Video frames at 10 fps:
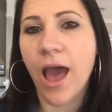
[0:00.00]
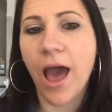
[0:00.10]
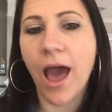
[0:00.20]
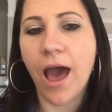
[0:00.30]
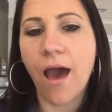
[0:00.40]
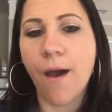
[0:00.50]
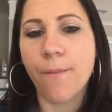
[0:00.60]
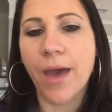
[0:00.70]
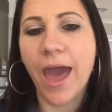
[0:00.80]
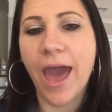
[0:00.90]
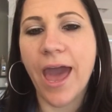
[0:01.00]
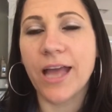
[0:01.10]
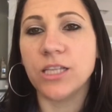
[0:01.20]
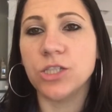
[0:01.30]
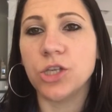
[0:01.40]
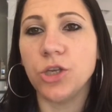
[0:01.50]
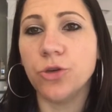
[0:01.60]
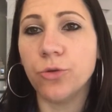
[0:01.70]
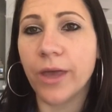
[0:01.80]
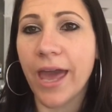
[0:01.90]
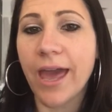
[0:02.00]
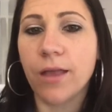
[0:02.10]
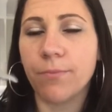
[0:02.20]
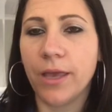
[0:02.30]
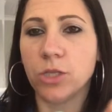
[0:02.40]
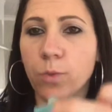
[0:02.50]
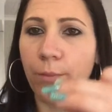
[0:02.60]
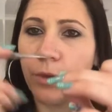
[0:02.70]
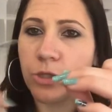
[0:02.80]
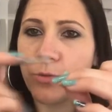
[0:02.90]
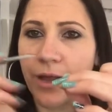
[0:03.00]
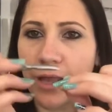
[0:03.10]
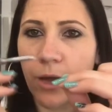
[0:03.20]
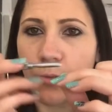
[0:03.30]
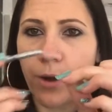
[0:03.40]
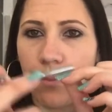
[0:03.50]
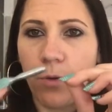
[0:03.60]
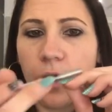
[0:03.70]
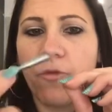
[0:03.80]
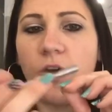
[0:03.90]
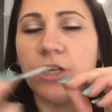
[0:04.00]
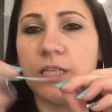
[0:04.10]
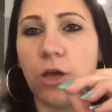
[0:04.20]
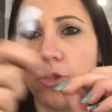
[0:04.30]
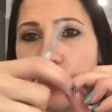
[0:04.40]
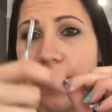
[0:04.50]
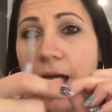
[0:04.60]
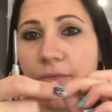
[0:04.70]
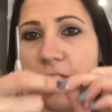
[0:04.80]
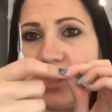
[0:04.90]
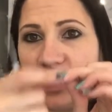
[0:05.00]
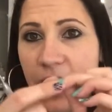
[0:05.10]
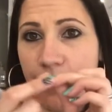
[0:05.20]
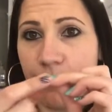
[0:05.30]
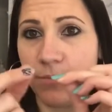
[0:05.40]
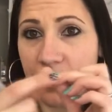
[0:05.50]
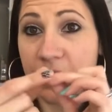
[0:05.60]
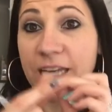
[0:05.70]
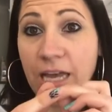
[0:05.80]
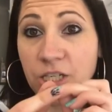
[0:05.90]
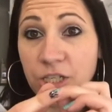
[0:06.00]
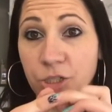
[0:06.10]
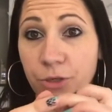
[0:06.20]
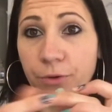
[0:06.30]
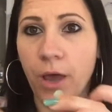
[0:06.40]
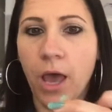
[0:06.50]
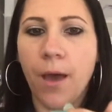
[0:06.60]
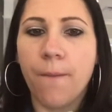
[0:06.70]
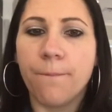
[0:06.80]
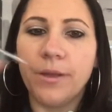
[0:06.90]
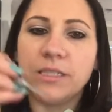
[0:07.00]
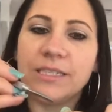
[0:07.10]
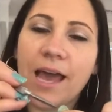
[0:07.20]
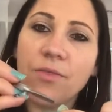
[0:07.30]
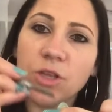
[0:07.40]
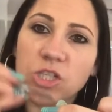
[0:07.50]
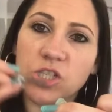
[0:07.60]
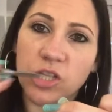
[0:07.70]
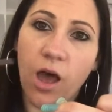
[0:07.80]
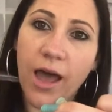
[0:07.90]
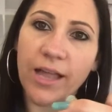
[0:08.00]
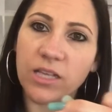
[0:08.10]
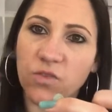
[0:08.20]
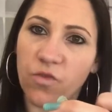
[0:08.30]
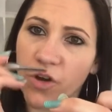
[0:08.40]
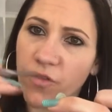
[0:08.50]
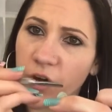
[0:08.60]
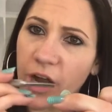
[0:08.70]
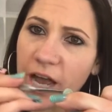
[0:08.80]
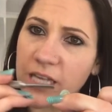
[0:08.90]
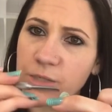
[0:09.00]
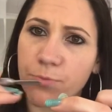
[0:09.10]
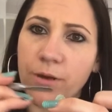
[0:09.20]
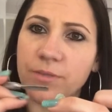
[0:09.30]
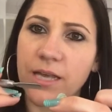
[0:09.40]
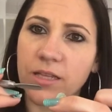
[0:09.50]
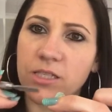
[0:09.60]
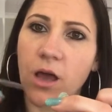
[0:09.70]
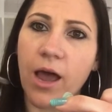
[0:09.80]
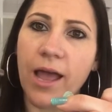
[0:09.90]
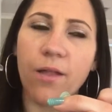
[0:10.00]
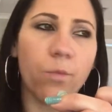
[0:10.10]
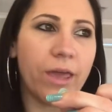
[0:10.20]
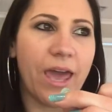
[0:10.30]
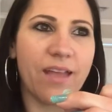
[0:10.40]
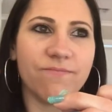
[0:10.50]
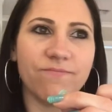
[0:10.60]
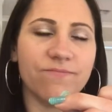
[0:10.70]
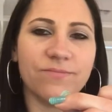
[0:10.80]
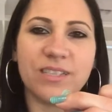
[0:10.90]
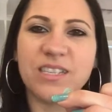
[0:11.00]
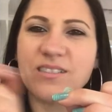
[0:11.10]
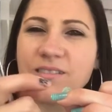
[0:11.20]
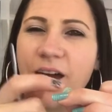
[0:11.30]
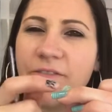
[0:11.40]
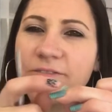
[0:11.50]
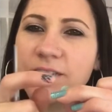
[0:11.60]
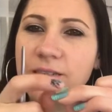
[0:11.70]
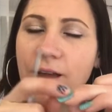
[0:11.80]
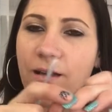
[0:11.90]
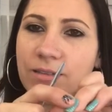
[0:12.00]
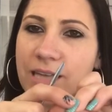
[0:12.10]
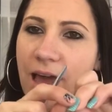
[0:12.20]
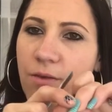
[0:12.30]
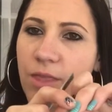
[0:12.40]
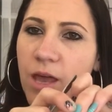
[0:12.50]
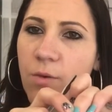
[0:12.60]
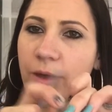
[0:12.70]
And you'll get, because when we do our nail prep, we're focusing on the part that the jam is attaching to. But down the side, it's very, very hard to prep down the side. We get stuff stuck down there.